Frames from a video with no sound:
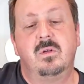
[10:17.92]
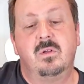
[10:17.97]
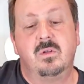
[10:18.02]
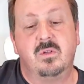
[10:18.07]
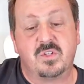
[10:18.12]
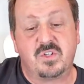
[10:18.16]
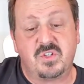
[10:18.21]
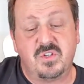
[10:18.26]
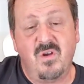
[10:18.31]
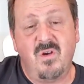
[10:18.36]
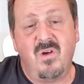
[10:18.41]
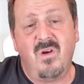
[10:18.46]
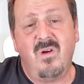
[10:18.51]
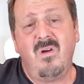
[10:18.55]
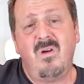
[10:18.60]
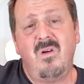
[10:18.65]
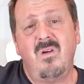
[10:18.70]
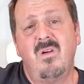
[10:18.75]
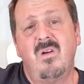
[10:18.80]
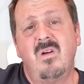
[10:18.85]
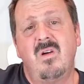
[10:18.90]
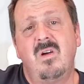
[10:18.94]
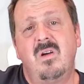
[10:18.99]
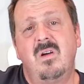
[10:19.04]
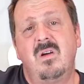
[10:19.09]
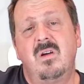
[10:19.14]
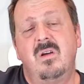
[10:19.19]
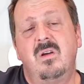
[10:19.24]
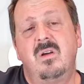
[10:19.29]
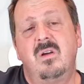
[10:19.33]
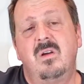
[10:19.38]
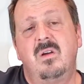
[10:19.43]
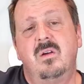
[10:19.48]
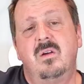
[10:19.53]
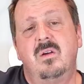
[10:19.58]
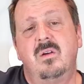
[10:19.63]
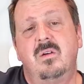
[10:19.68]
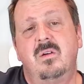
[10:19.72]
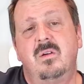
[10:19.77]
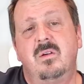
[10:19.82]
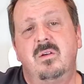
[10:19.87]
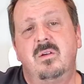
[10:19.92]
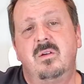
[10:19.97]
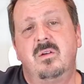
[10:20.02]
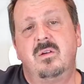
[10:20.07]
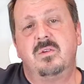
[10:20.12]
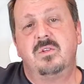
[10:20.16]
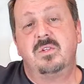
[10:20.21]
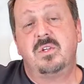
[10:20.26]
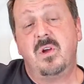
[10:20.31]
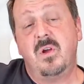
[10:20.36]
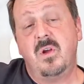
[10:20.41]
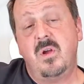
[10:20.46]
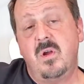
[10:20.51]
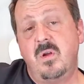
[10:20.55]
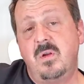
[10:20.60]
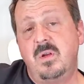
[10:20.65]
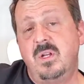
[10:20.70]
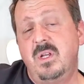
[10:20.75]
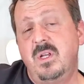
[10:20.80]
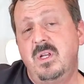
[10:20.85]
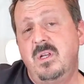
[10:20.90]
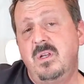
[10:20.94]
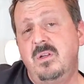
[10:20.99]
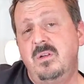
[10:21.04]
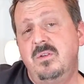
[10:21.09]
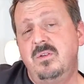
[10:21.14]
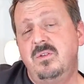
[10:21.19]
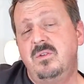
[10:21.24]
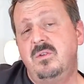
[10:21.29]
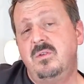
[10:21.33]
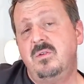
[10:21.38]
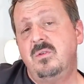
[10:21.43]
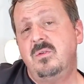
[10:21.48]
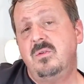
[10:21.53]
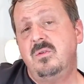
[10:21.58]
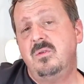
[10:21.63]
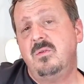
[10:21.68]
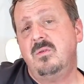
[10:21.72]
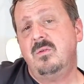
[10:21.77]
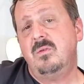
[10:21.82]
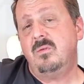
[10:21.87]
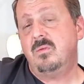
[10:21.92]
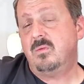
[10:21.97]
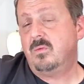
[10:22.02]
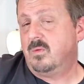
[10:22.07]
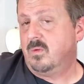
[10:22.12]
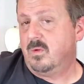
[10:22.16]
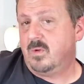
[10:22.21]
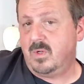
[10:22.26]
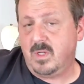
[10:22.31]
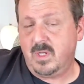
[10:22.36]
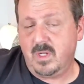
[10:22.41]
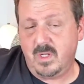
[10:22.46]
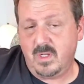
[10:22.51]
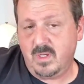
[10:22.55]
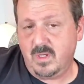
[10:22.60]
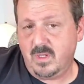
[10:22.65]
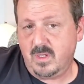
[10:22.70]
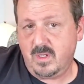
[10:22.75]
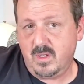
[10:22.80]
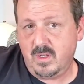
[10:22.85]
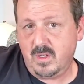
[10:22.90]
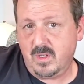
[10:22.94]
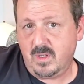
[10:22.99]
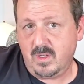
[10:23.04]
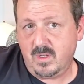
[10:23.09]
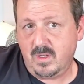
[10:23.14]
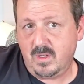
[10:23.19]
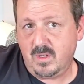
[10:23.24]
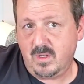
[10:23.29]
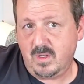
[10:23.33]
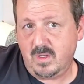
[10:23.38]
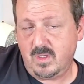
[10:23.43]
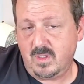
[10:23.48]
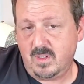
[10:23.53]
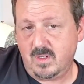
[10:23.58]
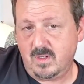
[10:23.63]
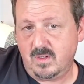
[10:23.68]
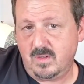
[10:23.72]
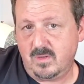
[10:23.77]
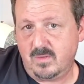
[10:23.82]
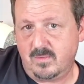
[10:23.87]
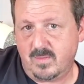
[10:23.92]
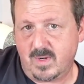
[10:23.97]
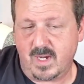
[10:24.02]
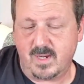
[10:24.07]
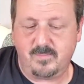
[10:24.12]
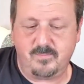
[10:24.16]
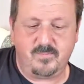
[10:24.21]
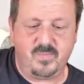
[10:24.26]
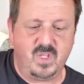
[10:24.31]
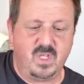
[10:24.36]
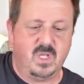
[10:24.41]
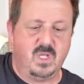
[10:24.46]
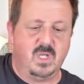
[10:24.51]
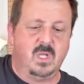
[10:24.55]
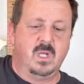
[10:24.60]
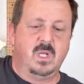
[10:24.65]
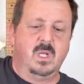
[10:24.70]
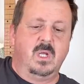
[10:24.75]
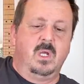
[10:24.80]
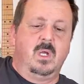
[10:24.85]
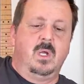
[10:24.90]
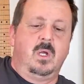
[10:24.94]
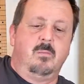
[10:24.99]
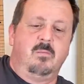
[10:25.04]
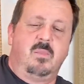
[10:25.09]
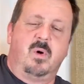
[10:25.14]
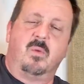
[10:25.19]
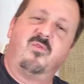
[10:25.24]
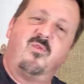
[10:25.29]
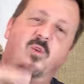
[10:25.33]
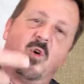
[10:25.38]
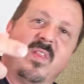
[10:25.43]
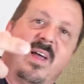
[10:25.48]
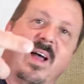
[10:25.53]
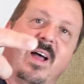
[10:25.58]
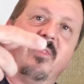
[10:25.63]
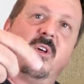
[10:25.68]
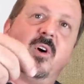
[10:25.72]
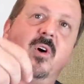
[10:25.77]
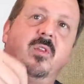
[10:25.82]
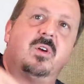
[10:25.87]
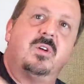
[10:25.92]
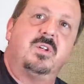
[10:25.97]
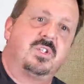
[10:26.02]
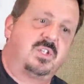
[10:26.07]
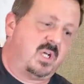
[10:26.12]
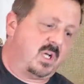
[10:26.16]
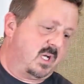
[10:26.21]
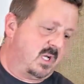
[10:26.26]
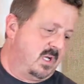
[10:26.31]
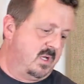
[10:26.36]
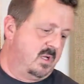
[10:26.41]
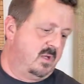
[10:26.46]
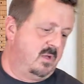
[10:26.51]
the snow turned into rain. Right? But before that, though, there's a